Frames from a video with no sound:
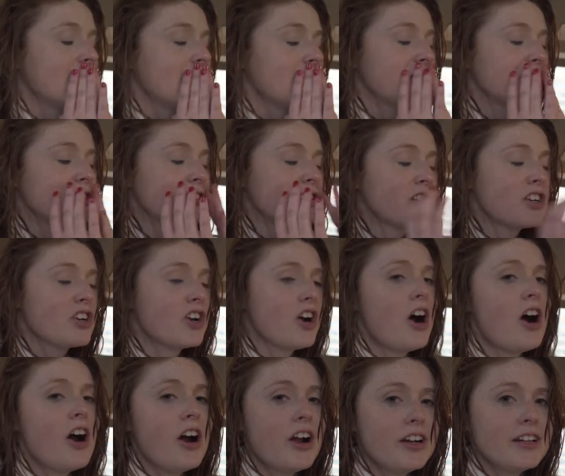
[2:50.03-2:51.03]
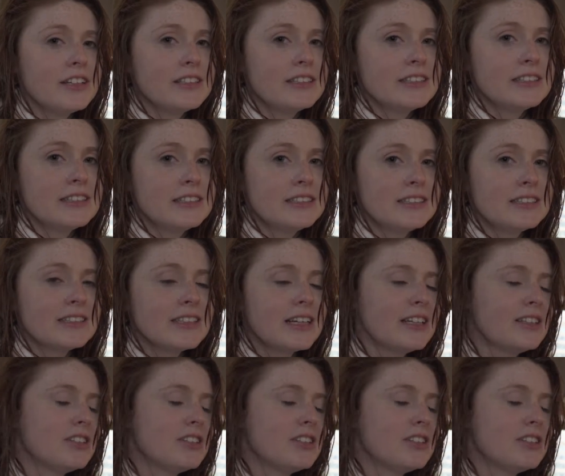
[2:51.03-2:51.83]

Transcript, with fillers: there's the gardens